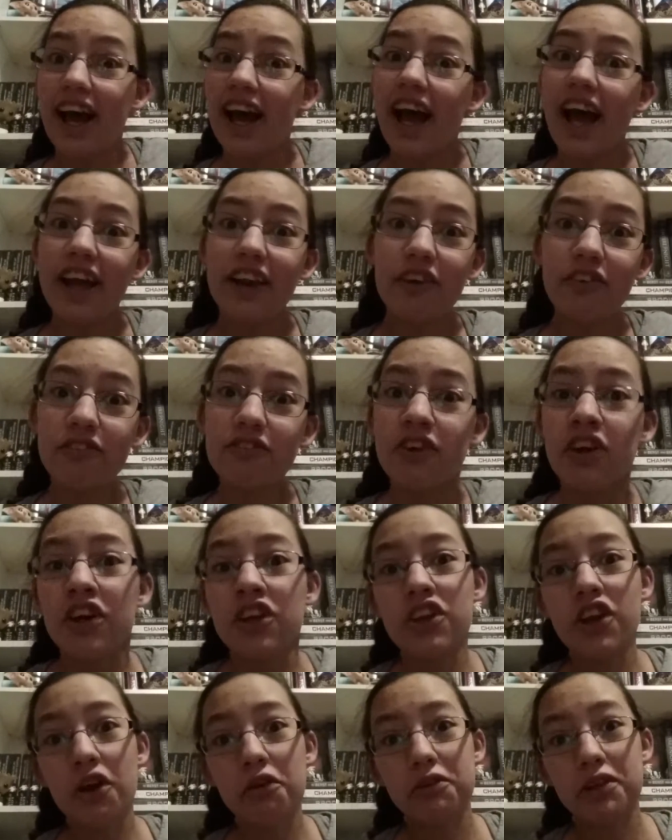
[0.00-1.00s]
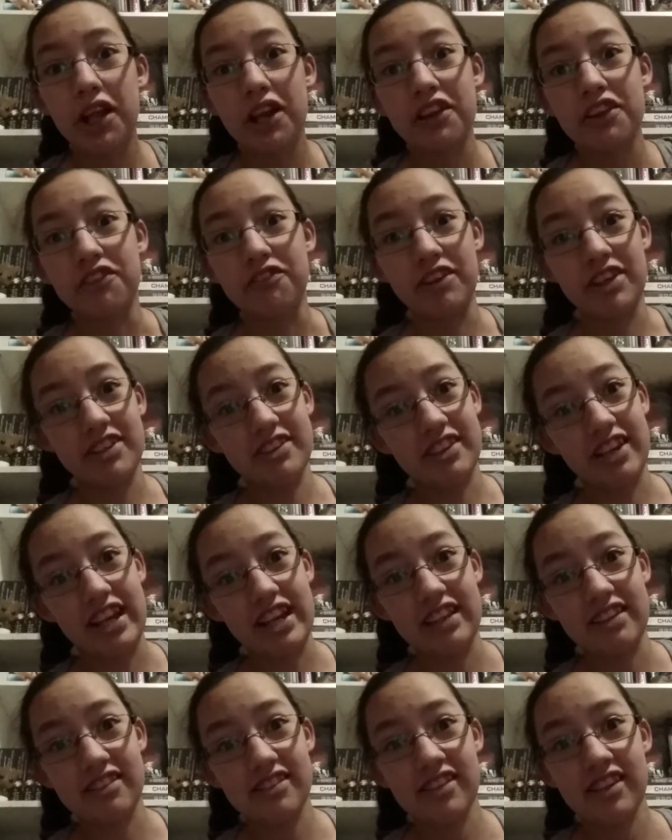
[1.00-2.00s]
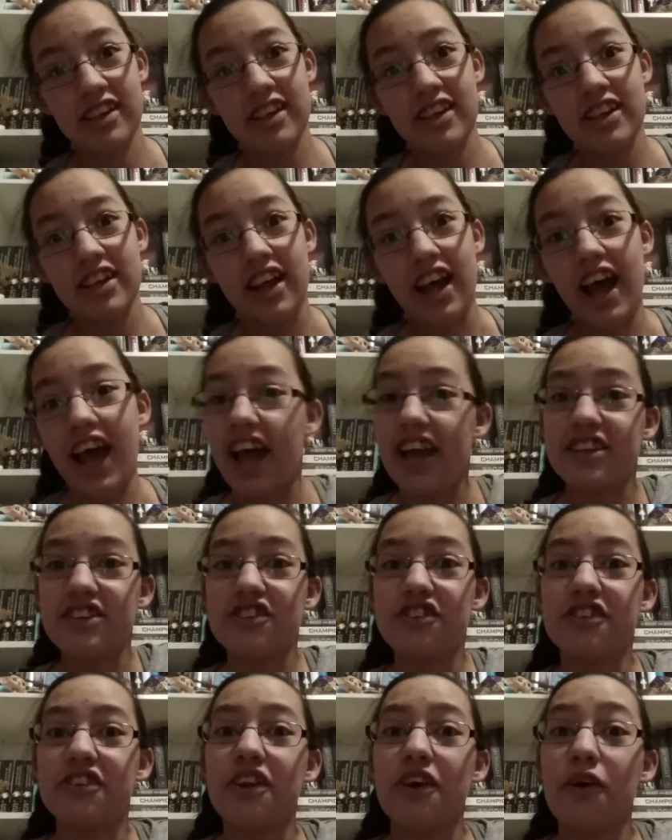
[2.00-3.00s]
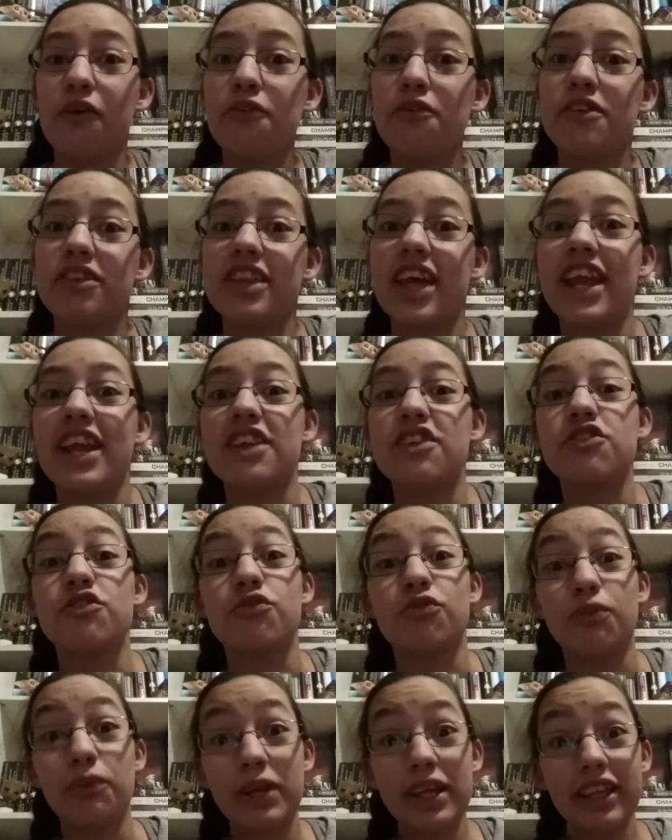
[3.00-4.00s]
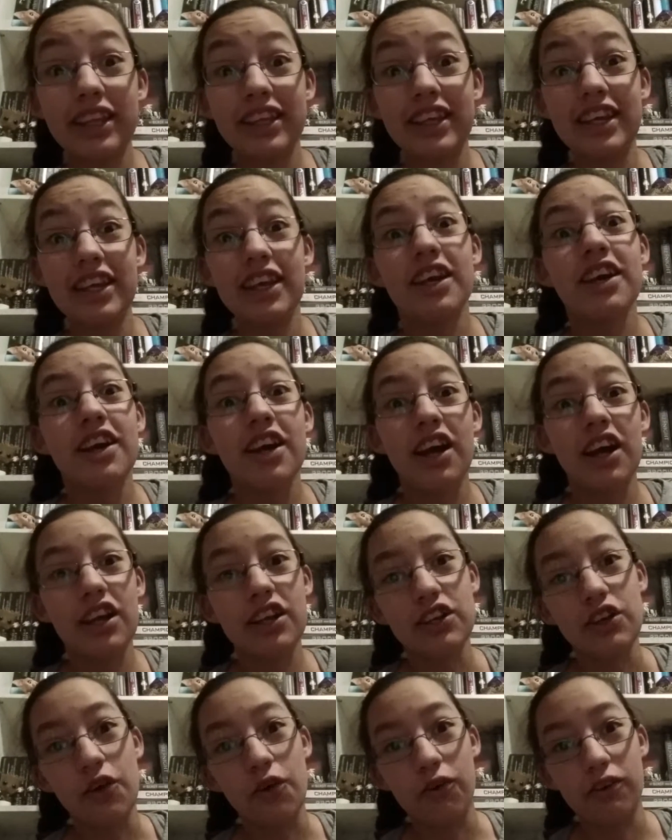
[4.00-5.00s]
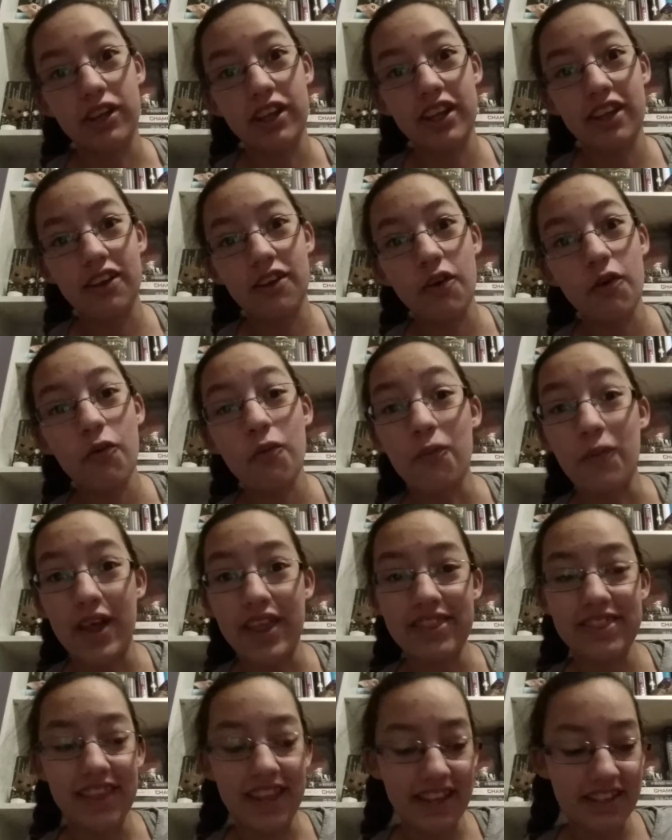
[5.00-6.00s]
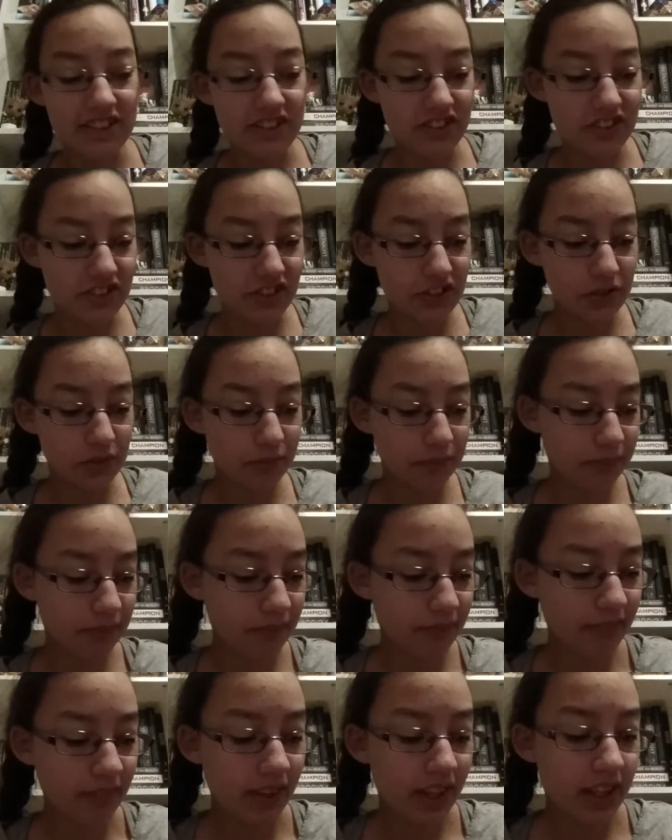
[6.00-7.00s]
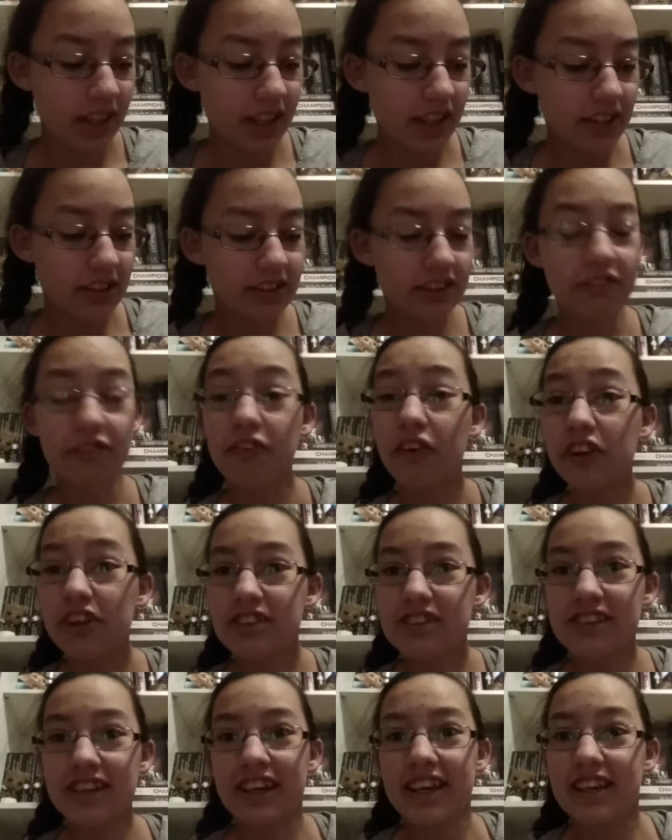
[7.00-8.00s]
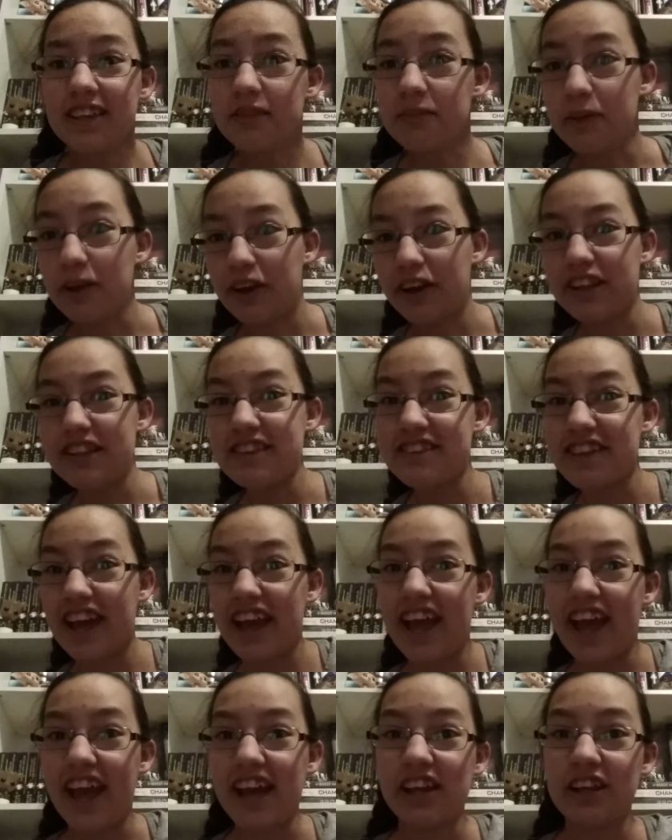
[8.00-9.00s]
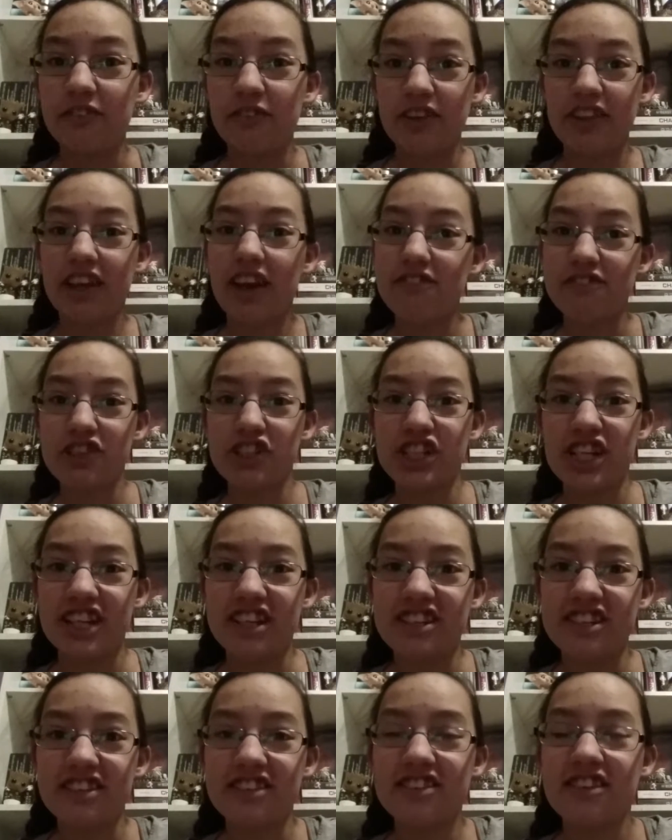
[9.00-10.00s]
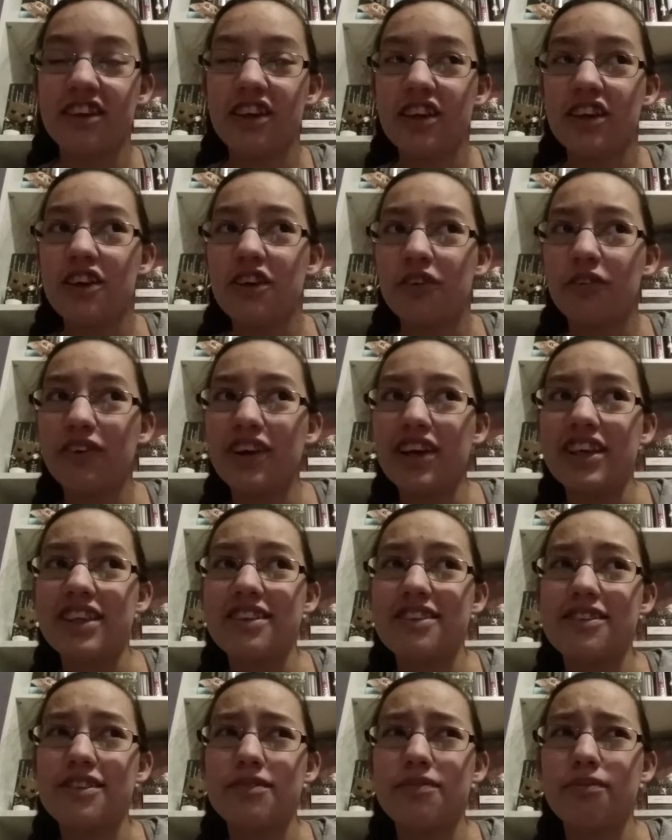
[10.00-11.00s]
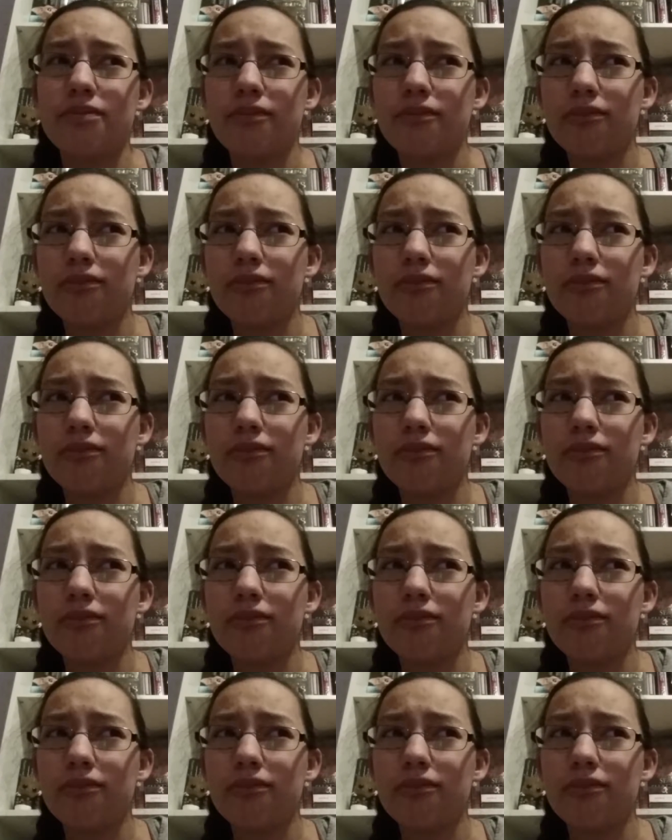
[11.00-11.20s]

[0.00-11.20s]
I don't know a lot of the reasonings. I just know that it's really annoying when they do. The first experience I had with cover changes was